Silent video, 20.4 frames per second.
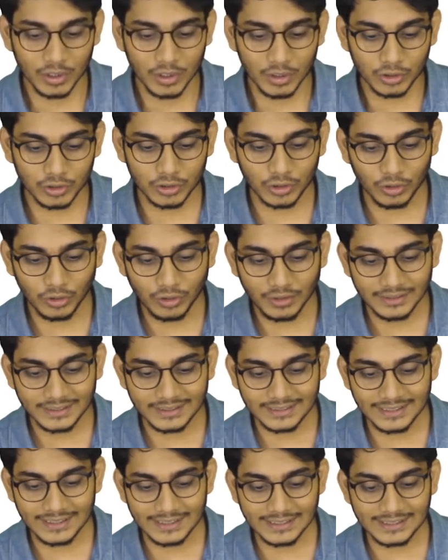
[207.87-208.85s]
So
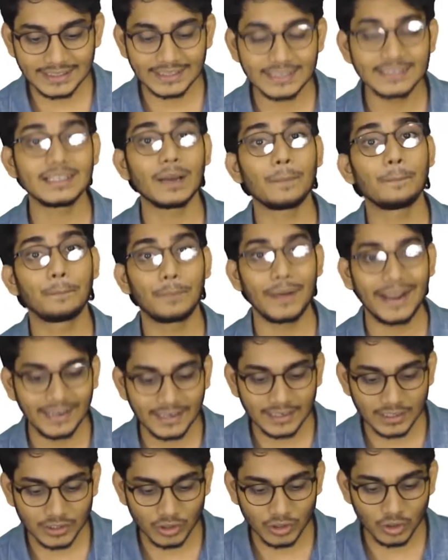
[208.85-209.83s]
this is the
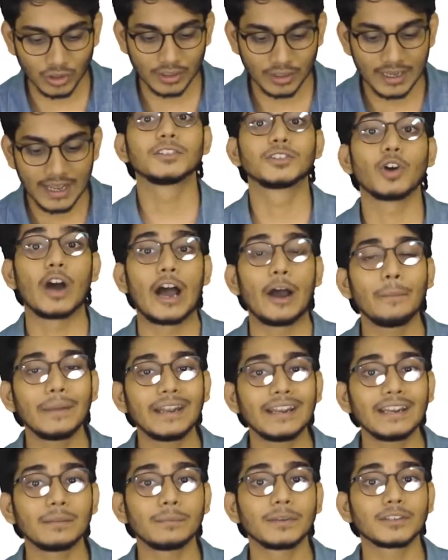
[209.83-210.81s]
parent node. So how
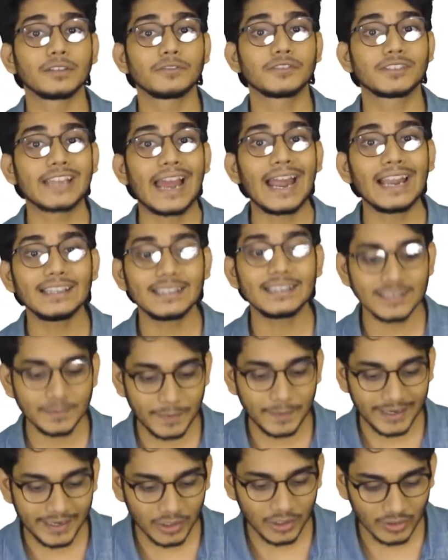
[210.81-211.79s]
many numbers of child this
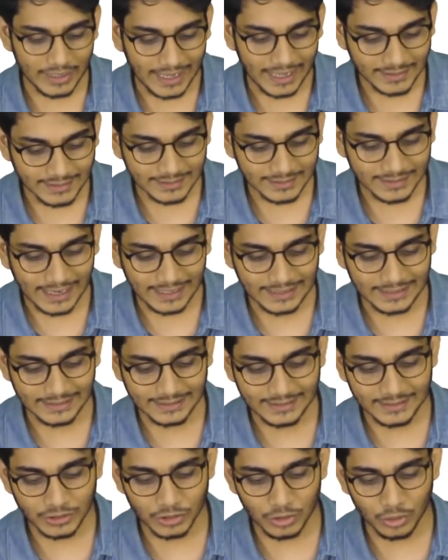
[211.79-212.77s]
parent node has? That
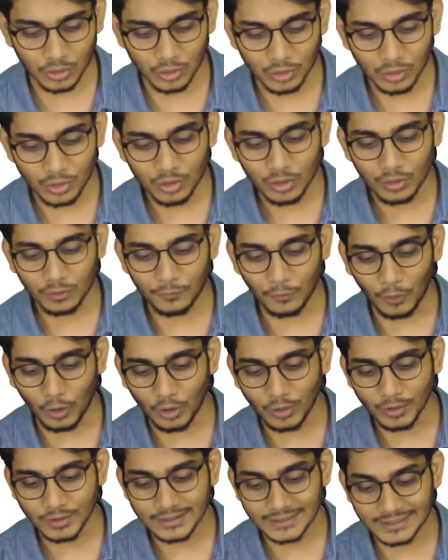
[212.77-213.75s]
is 2
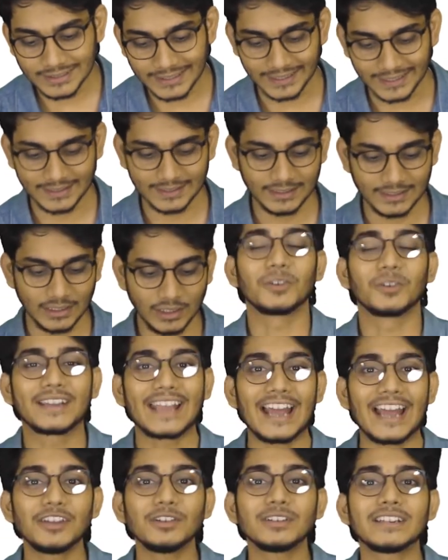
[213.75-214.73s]
4 6.
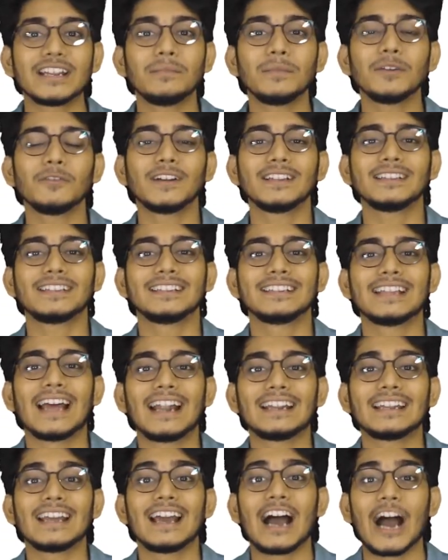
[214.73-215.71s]
So can you tell me one
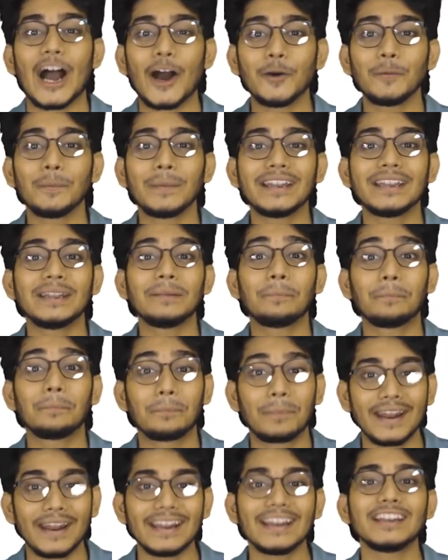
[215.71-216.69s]
thing, that how
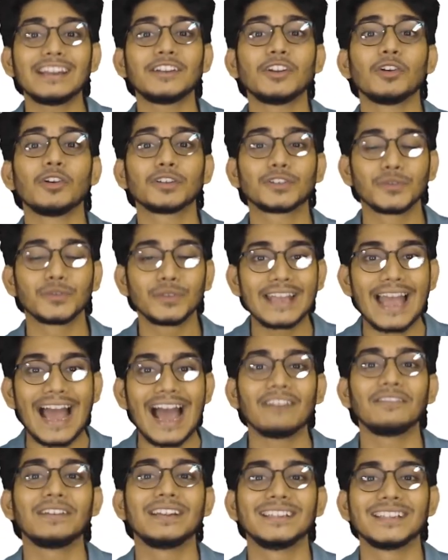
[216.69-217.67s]
many parent nodes we
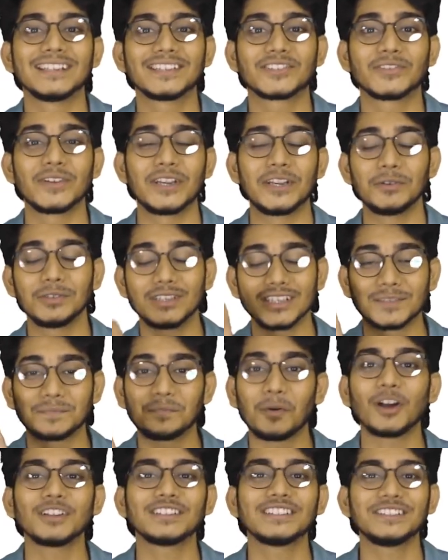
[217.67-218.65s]
have in this tree? You
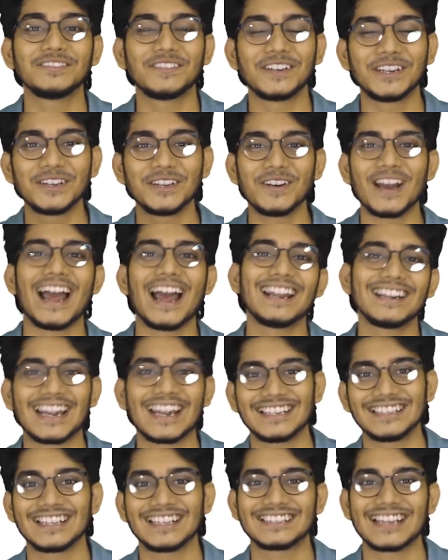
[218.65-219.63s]
just pause this video
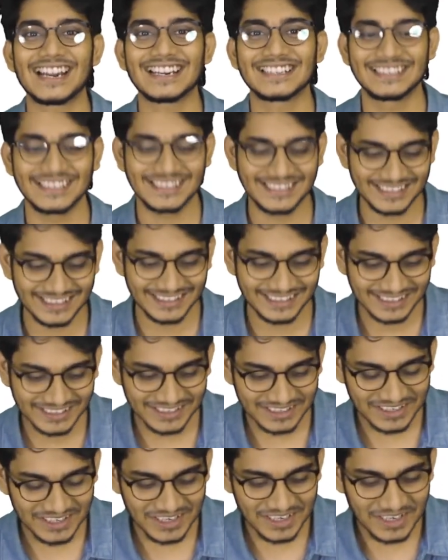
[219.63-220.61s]
and write in the chat section.